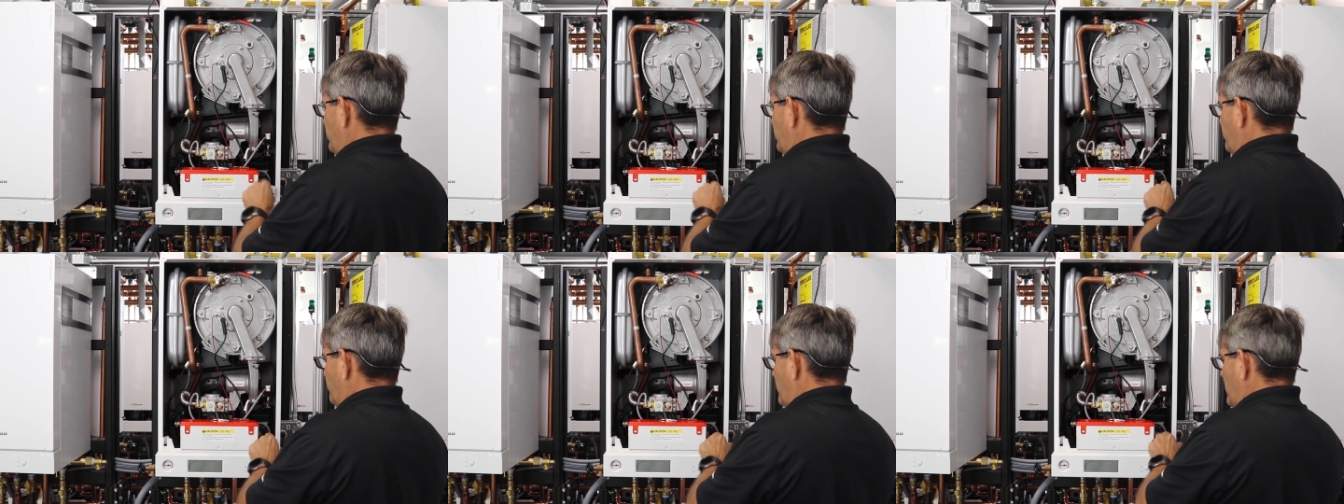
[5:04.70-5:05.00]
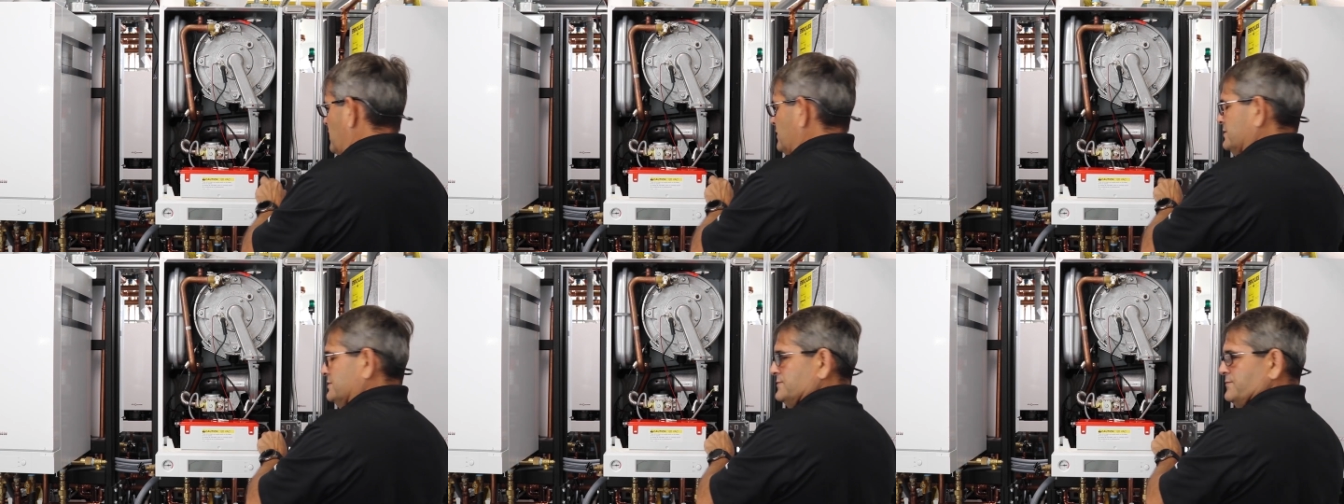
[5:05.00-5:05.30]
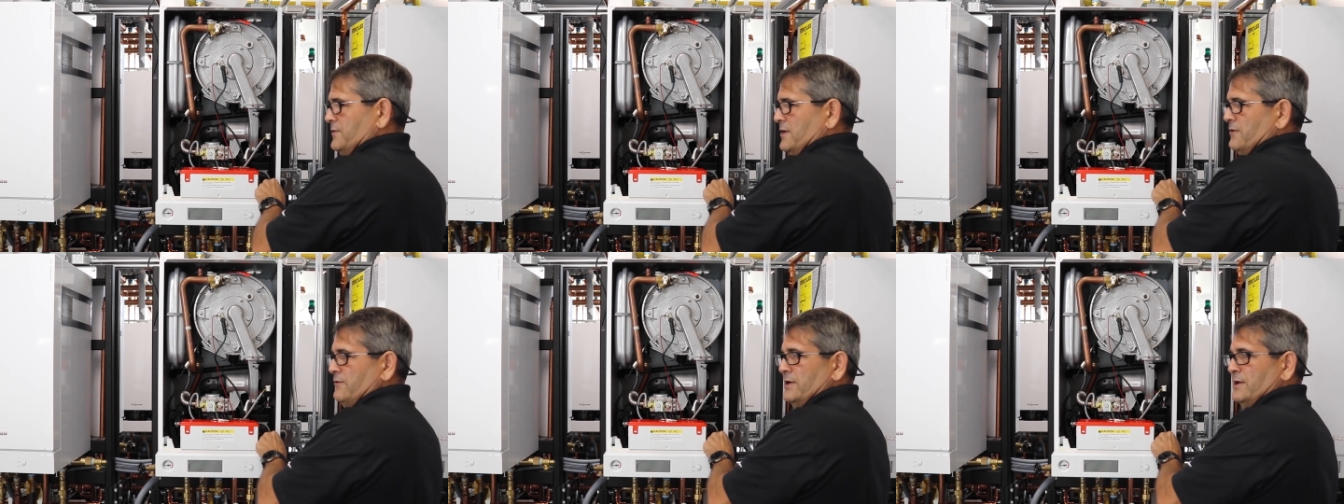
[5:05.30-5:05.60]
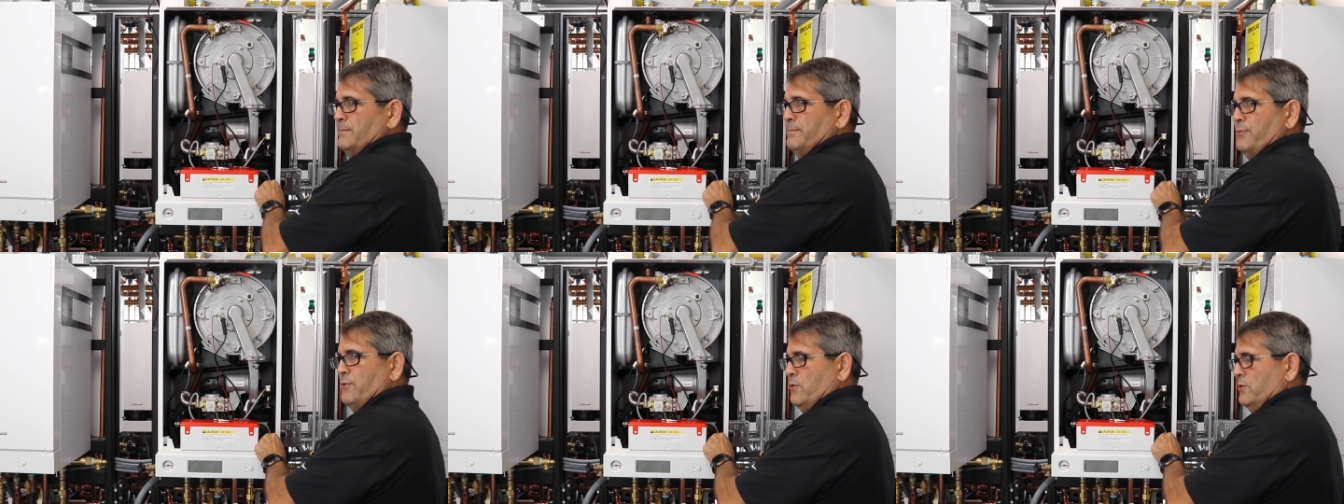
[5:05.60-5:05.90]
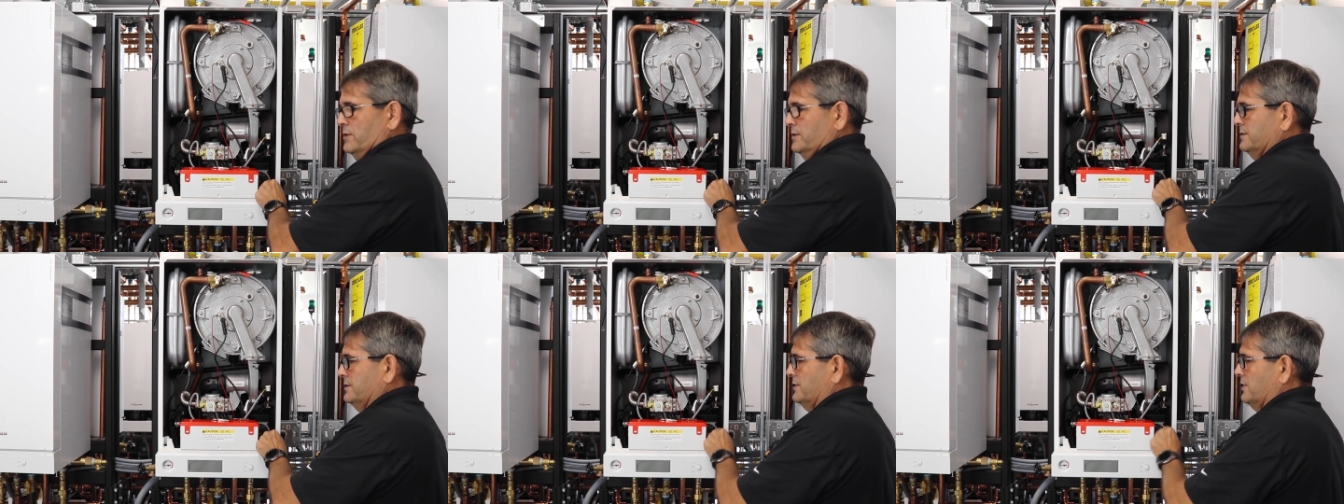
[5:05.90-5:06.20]
Ground is very
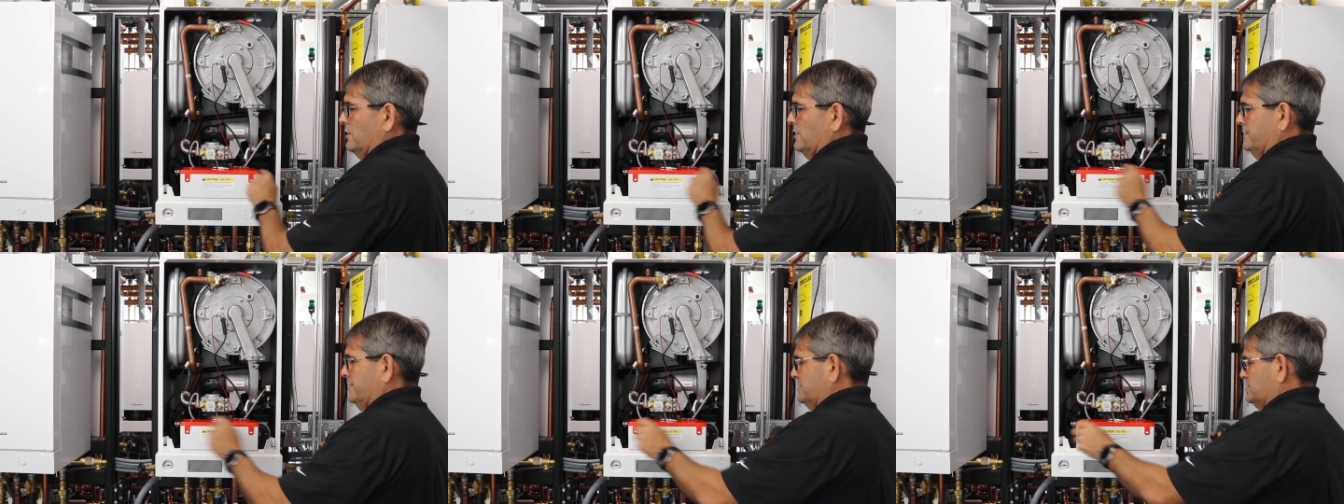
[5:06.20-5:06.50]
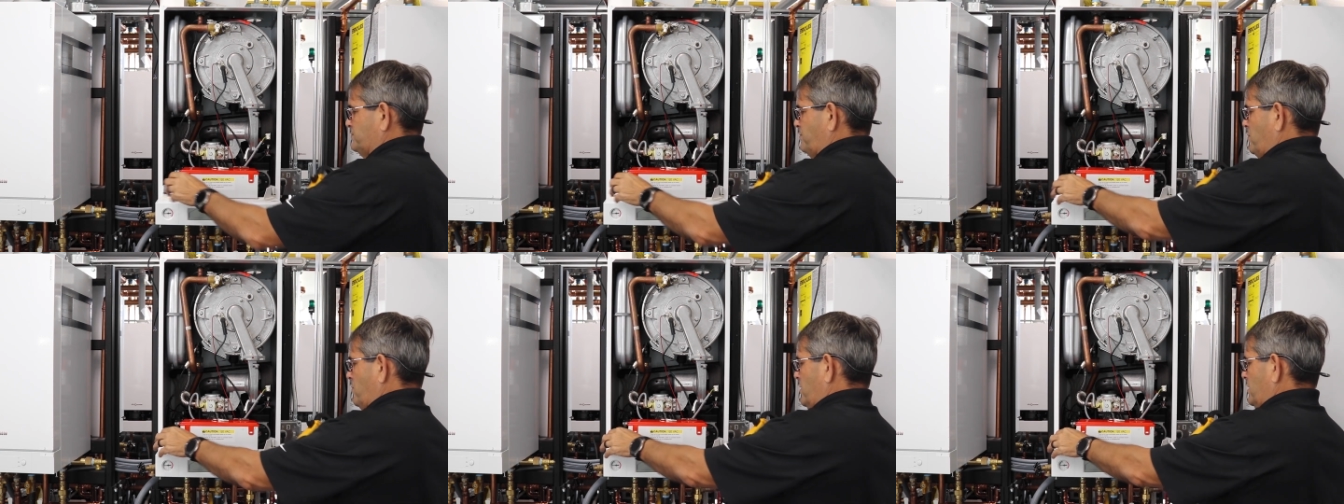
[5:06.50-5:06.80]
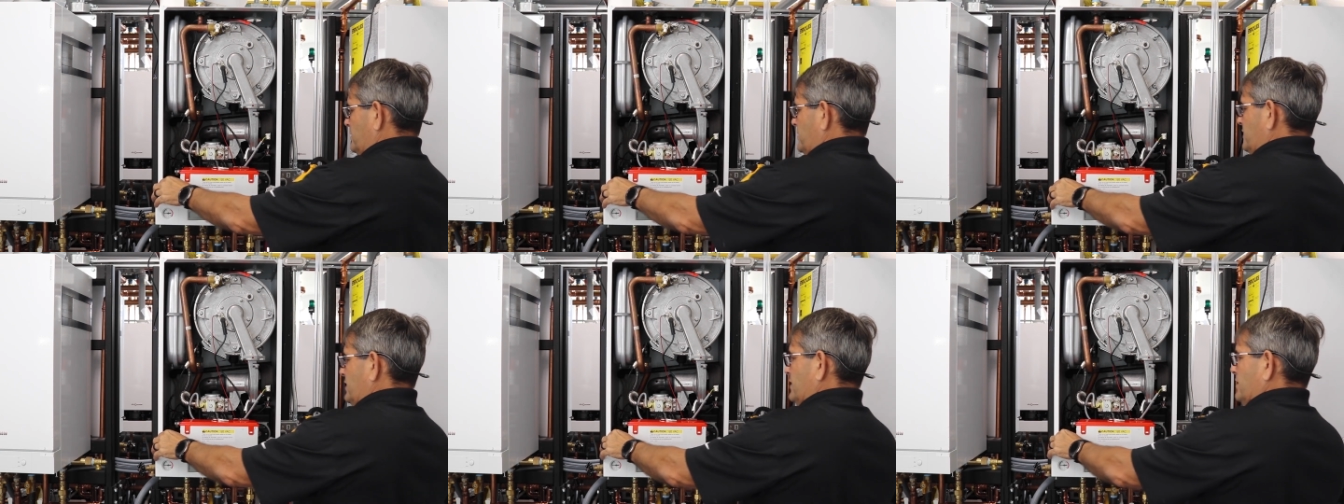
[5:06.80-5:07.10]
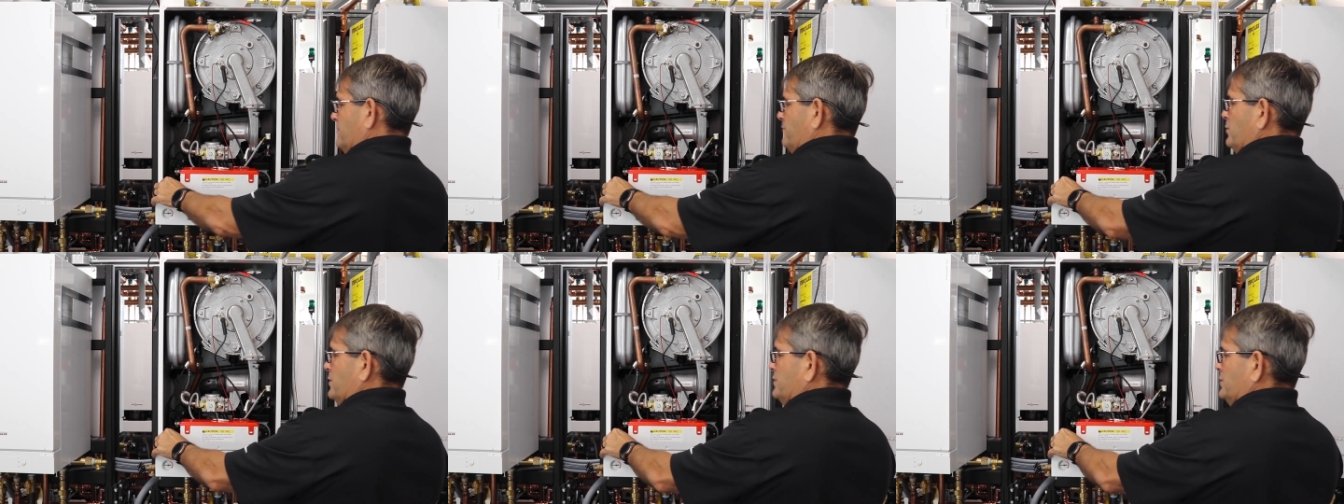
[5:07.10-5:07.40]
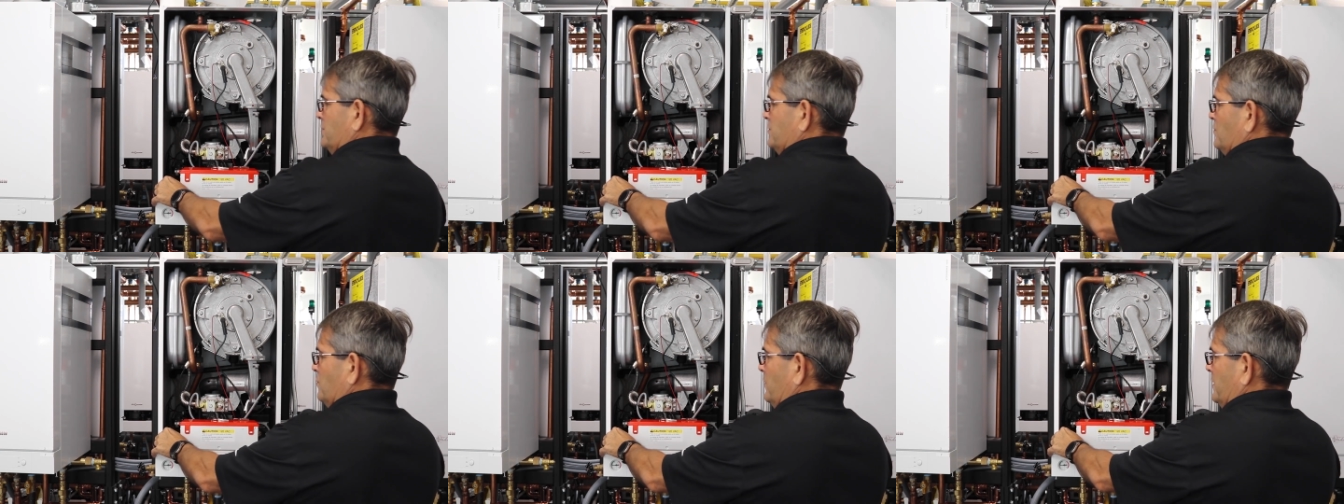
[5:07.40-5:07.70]
important on this boiler here when
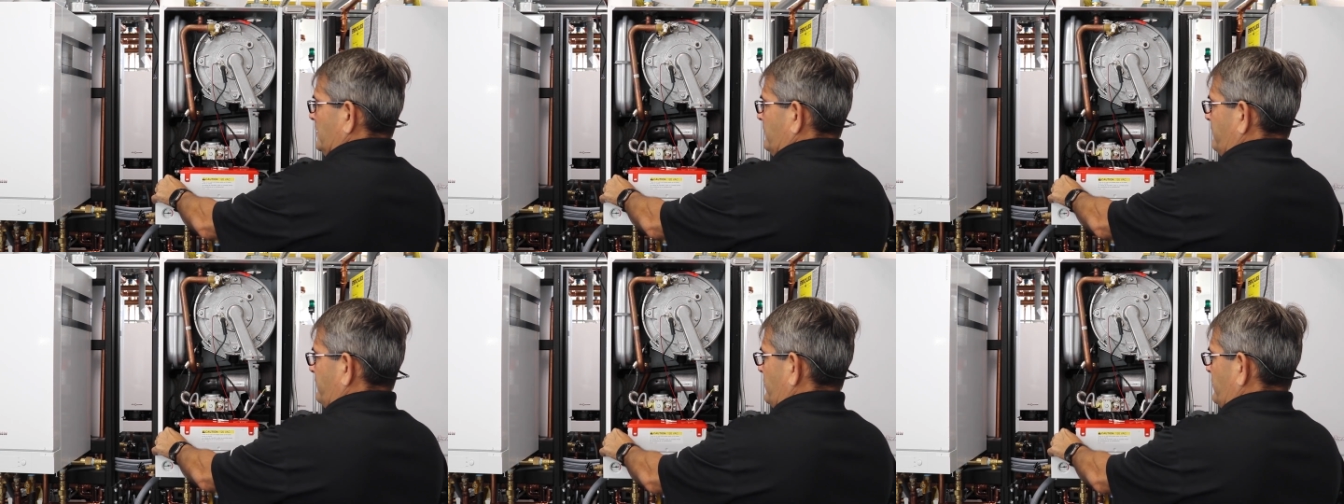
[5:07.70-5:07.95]
you're doing